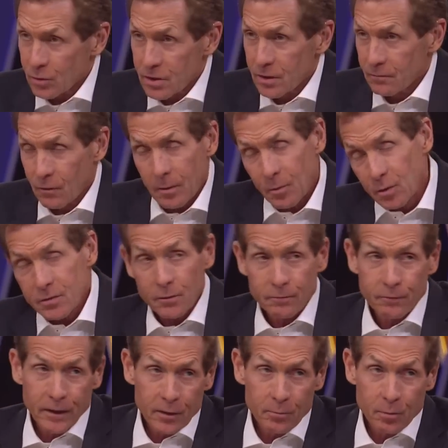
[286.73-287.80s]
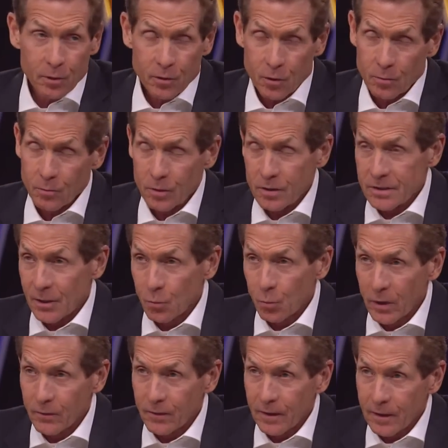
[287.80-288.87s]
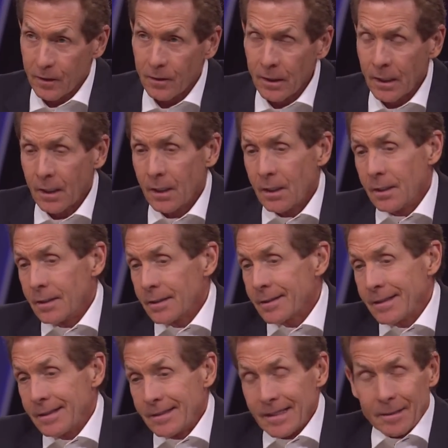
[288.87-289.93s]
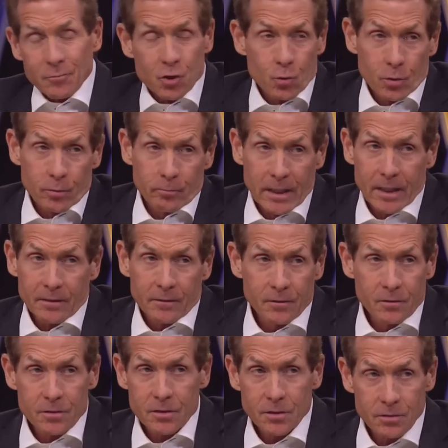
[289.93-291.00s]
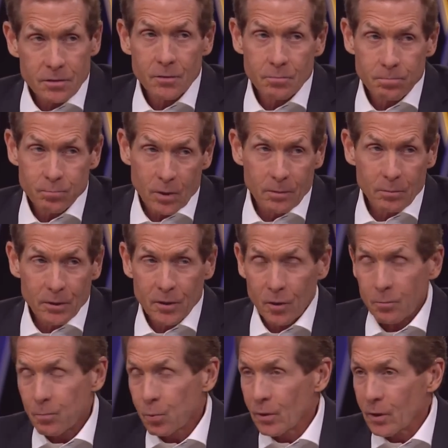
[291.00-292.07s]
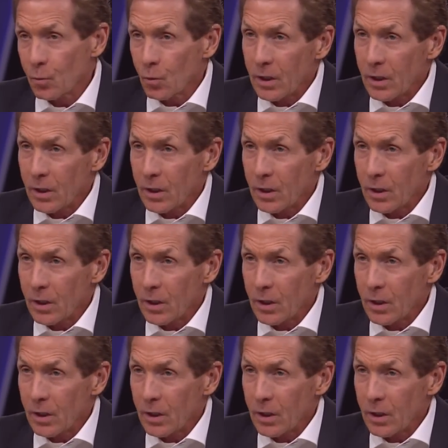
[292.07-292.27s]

receiver. I'm also a Vanderbilt homer because I went there. kid named Jordan Matthews that you probably know pretty